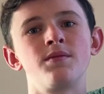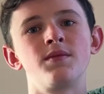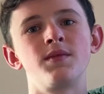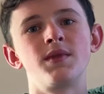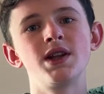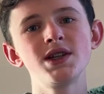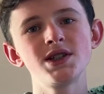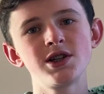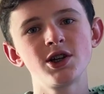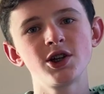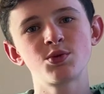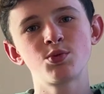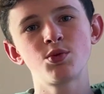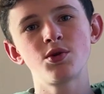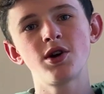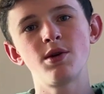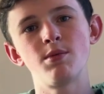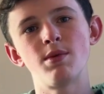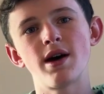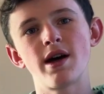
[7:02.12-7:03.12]
This looks
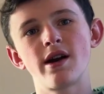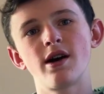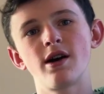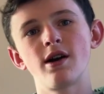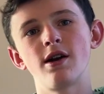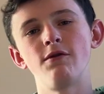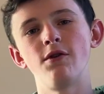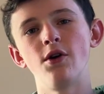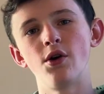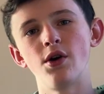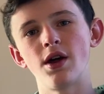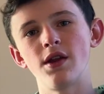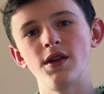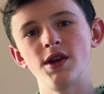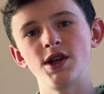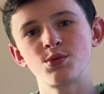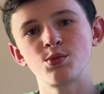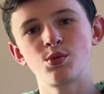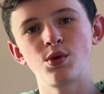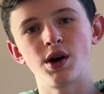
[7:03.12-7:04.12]
pretty bad on a phone at
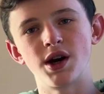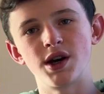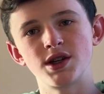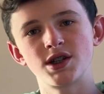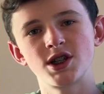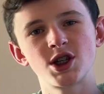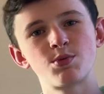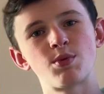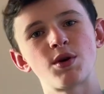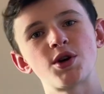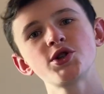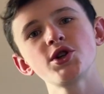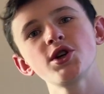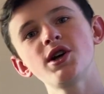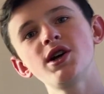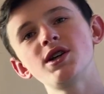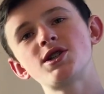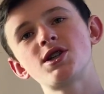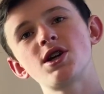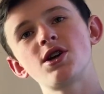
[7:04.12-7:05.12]
this price, especially
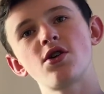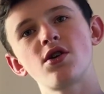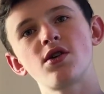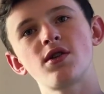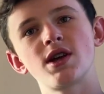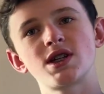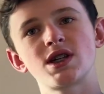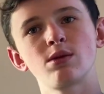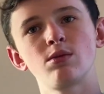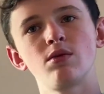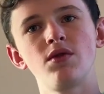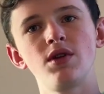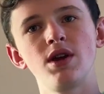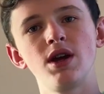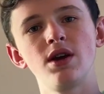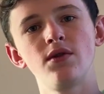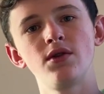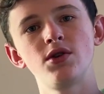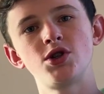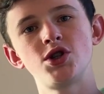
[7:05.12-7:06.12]
considering that some of the even